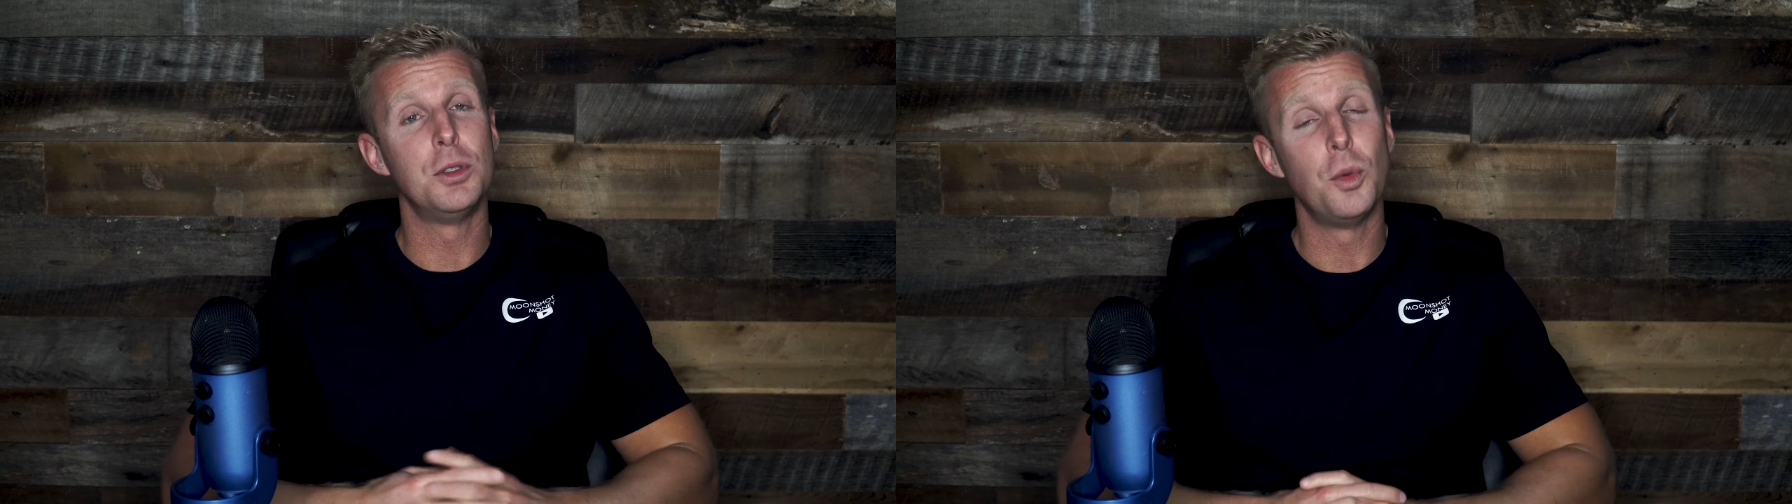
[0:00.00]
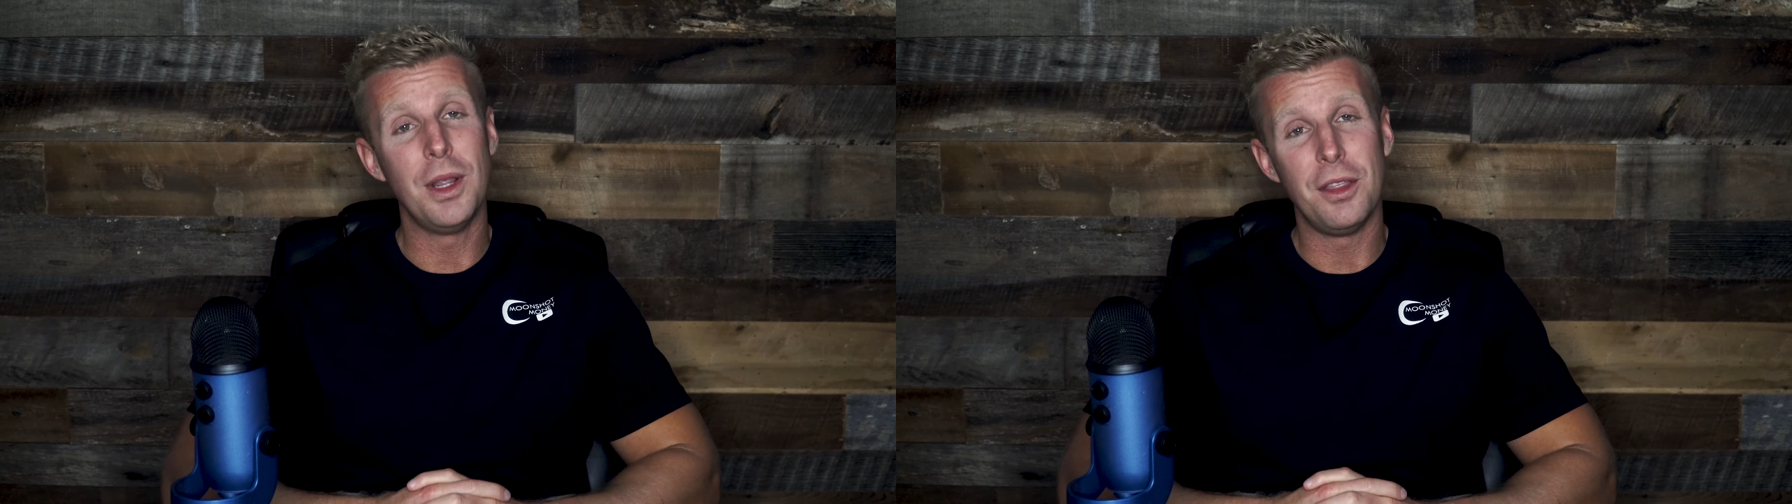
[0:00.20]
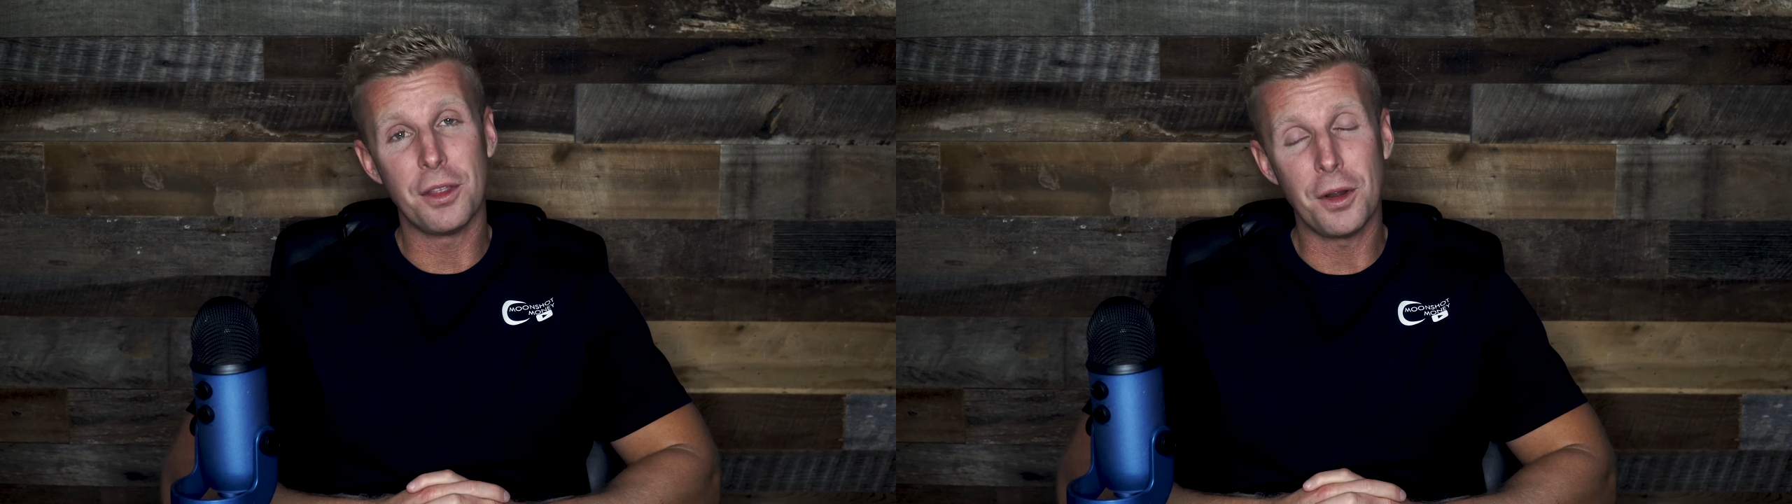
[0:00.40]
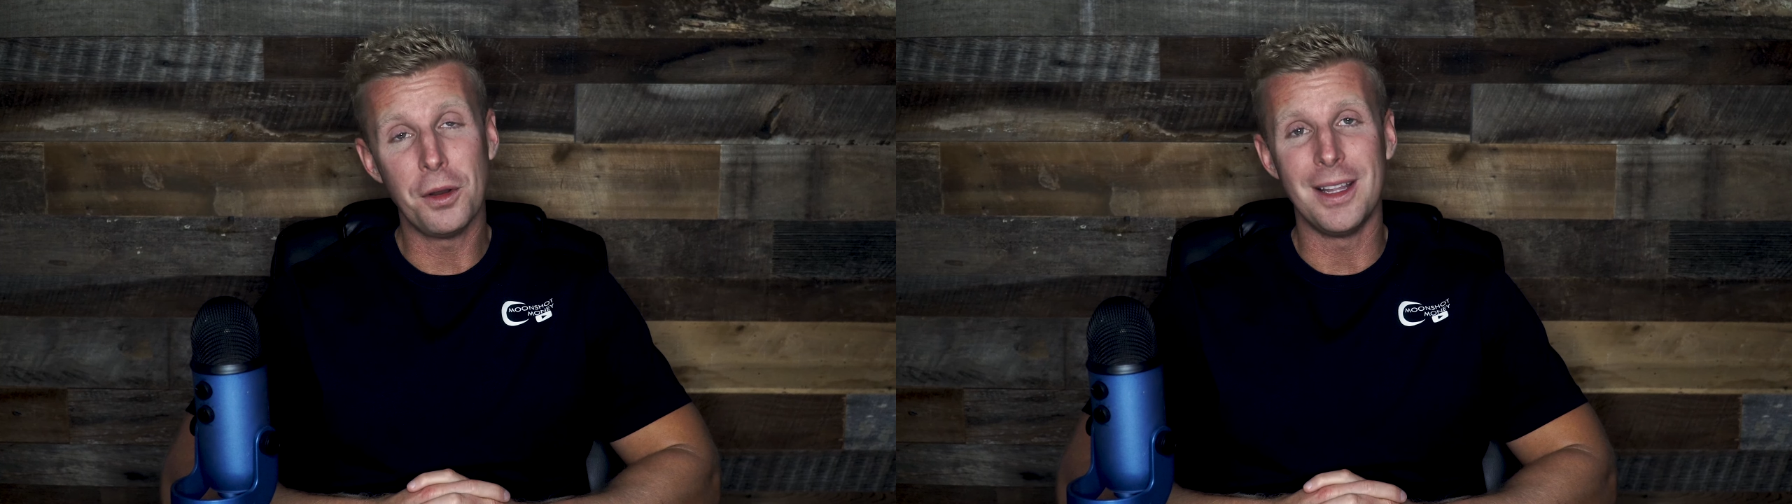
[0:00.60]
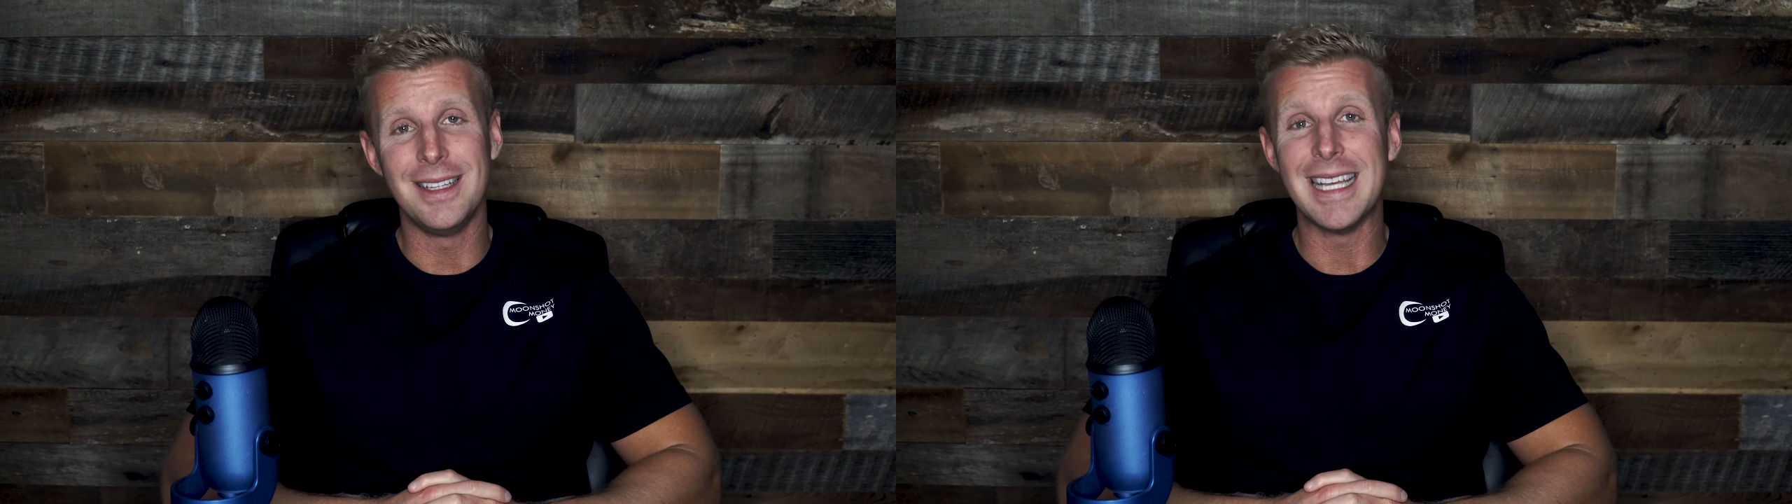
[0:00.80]

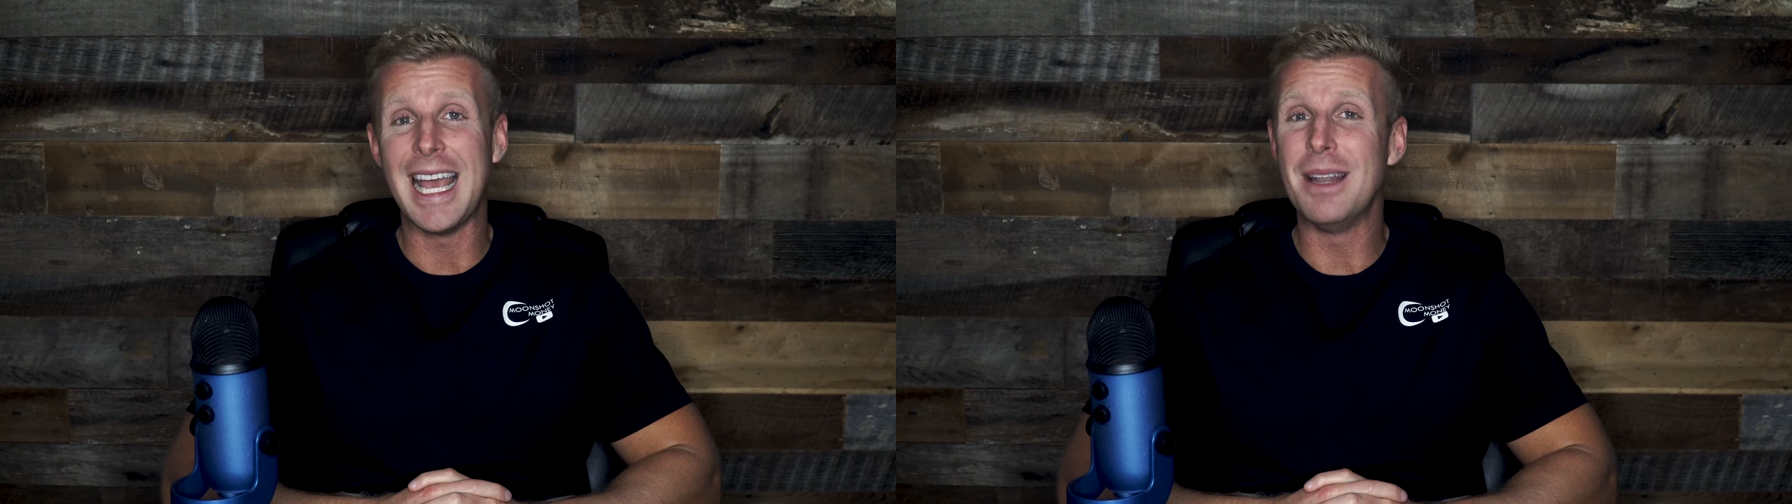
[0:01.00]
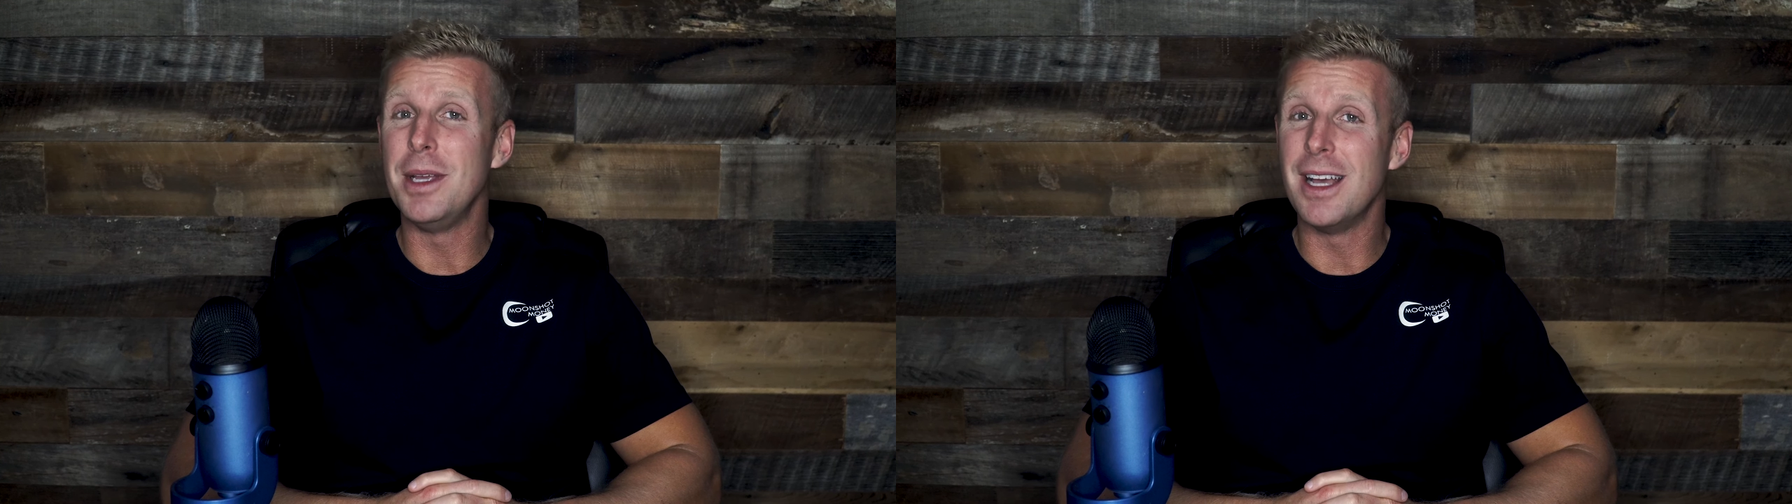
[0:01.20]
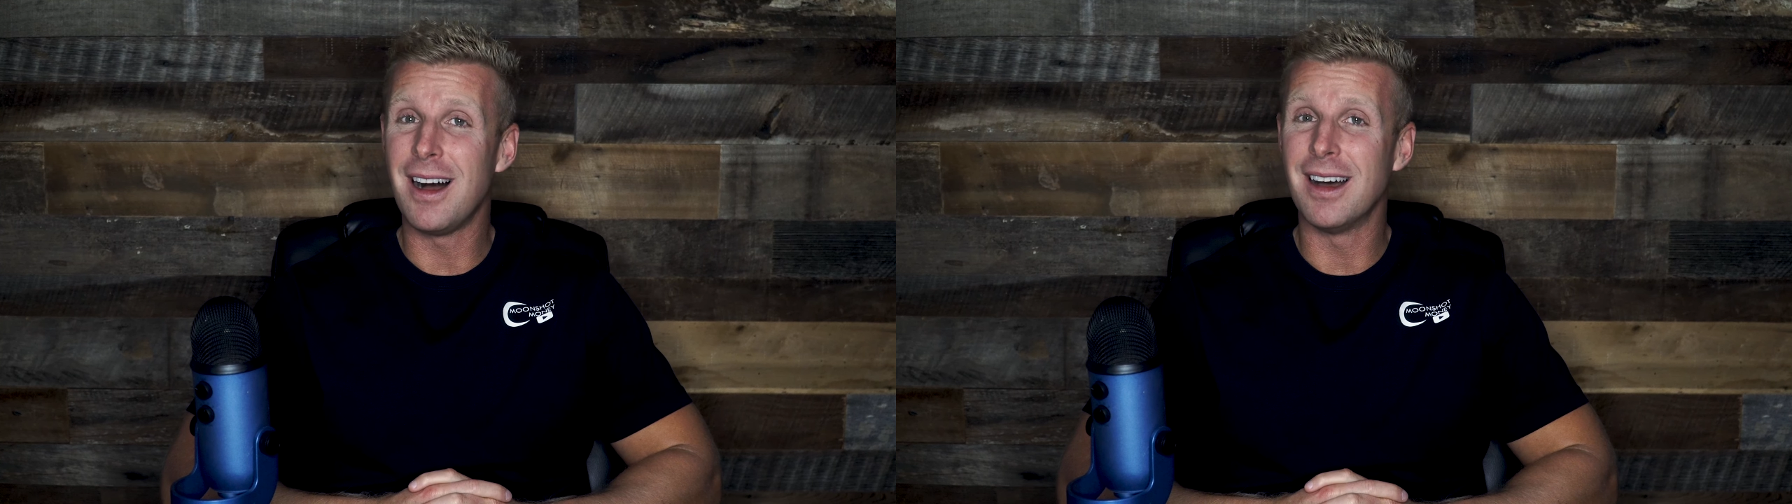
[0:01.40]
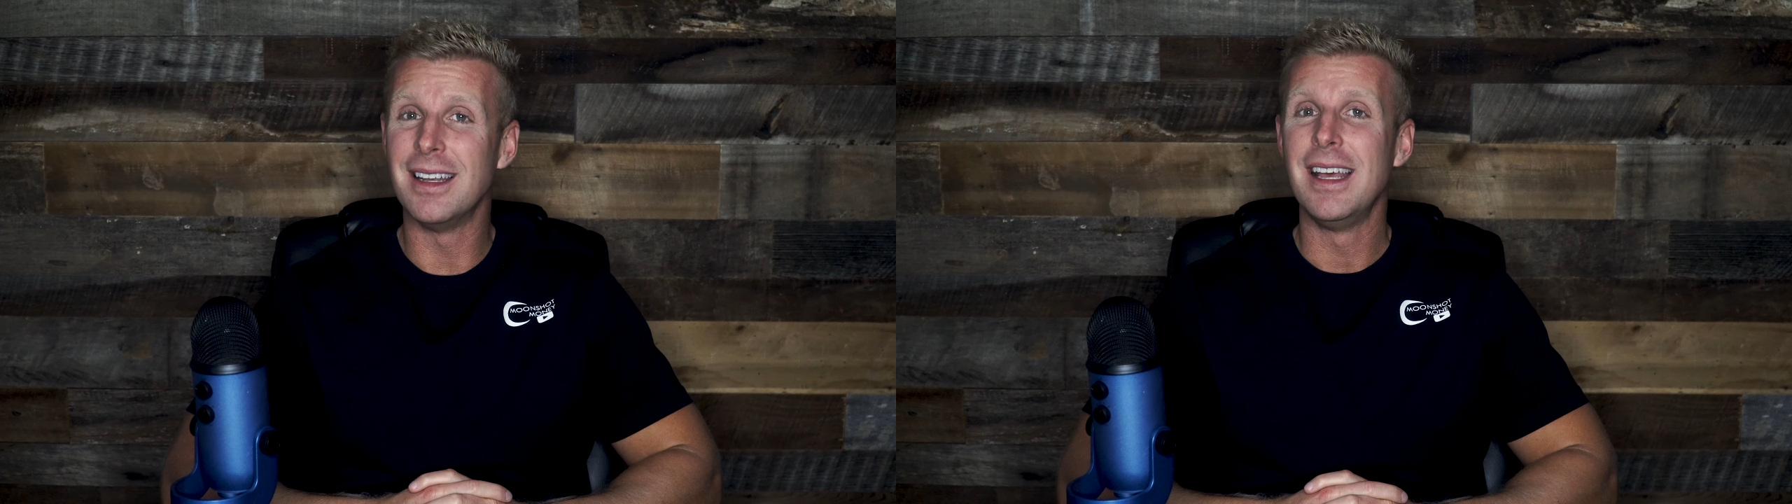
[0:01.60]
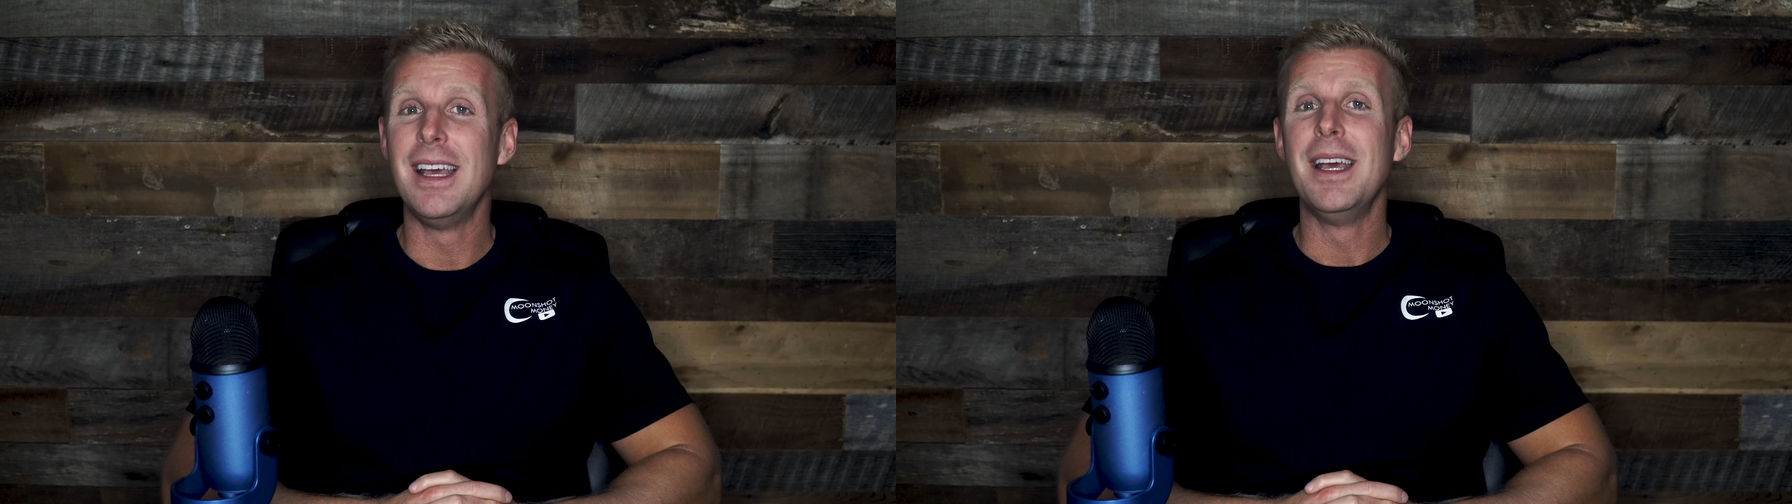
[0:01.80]
2030 and beyond.